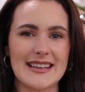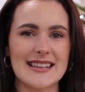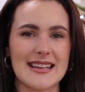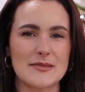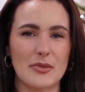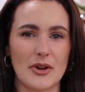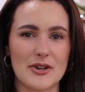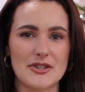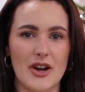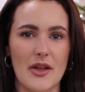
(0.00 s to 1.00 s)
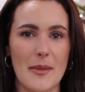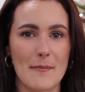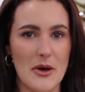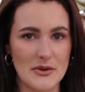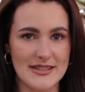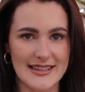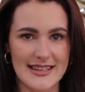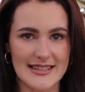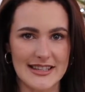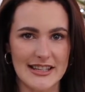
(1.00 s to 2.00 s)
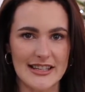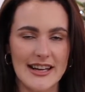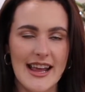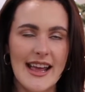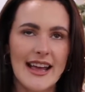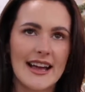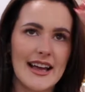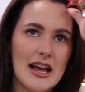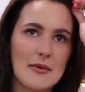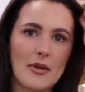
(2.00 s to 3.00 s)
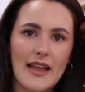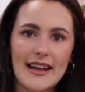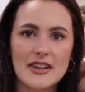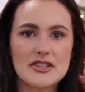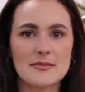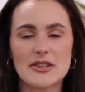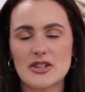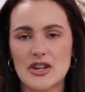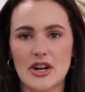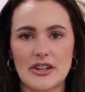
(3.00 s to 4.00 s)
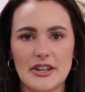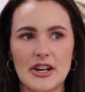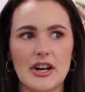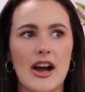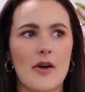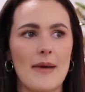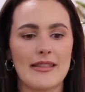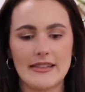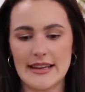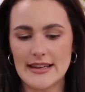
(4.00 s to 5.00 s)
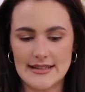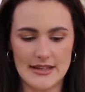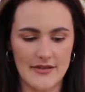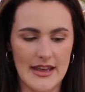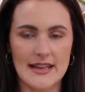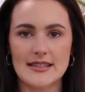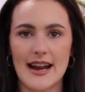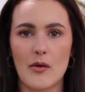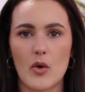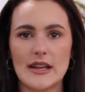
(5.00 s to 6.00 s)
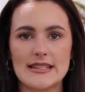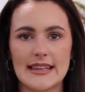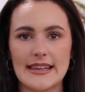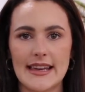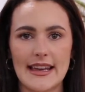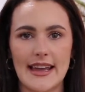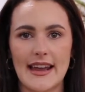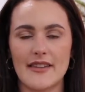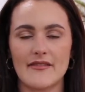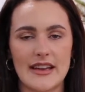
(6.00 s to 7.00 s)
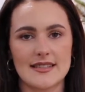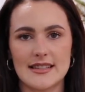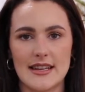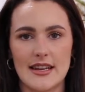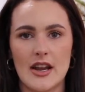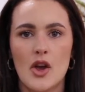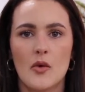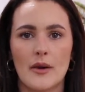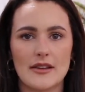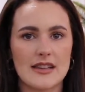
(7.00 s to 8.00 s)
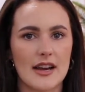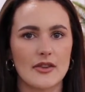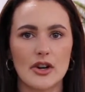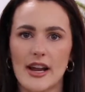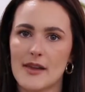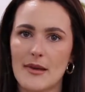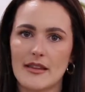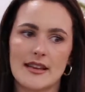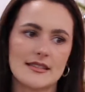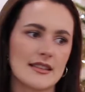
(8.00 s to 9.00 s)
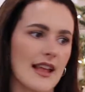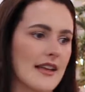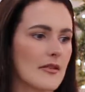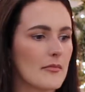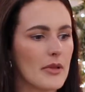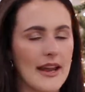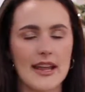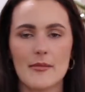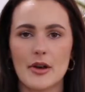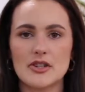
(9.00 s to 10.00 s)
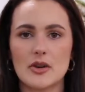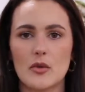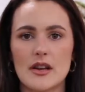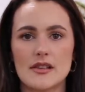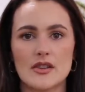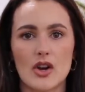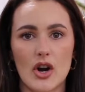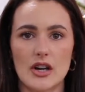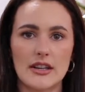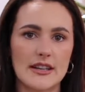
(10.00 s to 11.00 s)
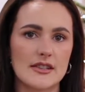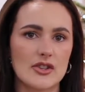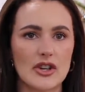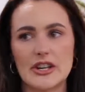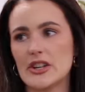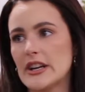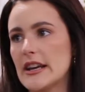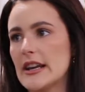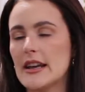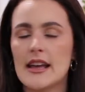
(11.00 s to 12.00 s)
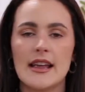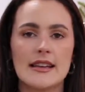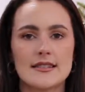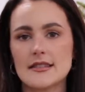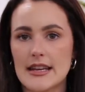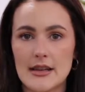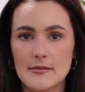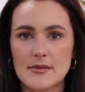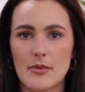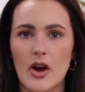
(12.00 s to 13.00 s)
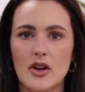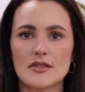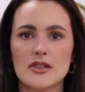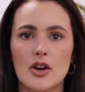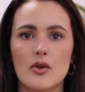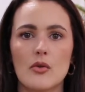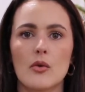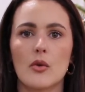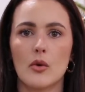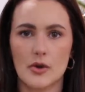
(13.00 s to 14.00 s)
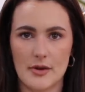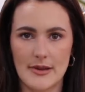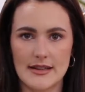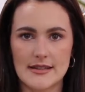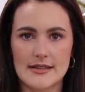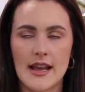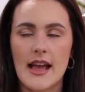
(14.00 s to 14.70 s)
I splurged on the most this year. Like I just mentioned earlier, on my list of things that I wanted to get and invest in when I was kind of creating my list and like planning a budget was garlands, greenery, stems, but also ornaments.